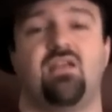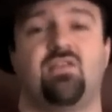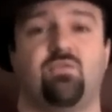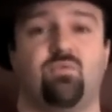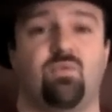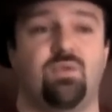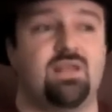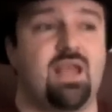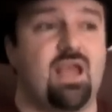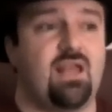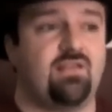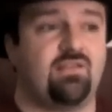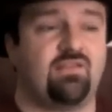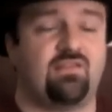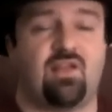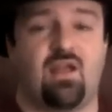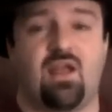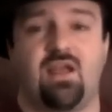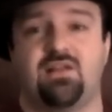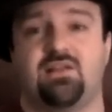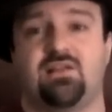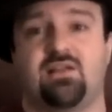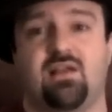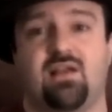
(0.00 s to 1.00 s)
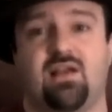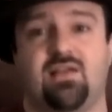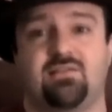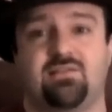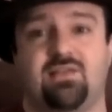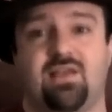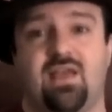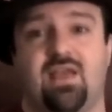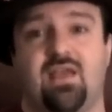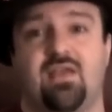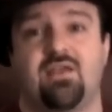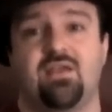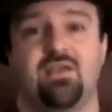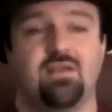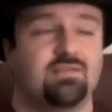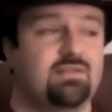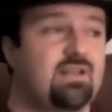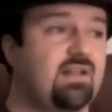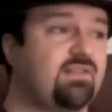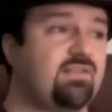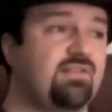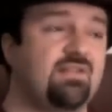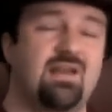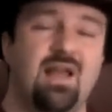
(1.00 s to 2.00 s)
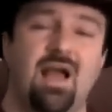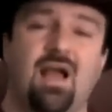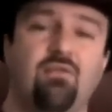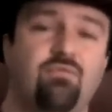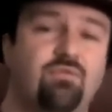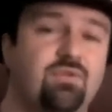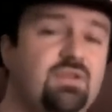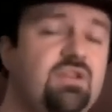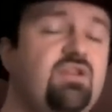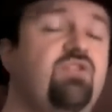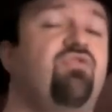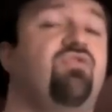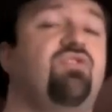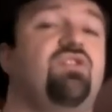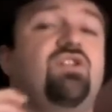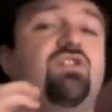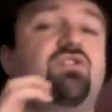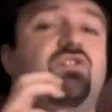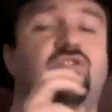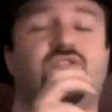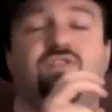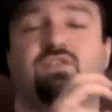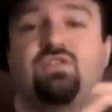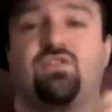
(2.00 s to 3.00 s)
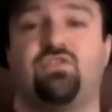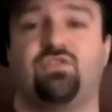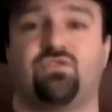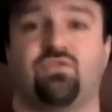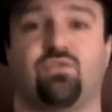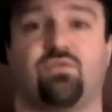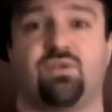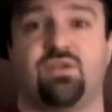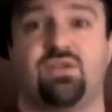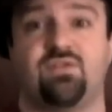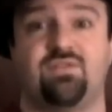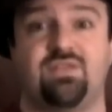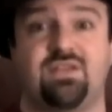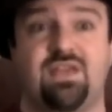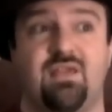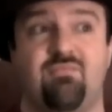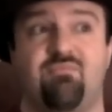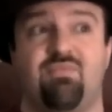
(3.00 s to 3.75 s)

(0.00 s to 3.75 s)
It's when that side content that's not really critical to the story of the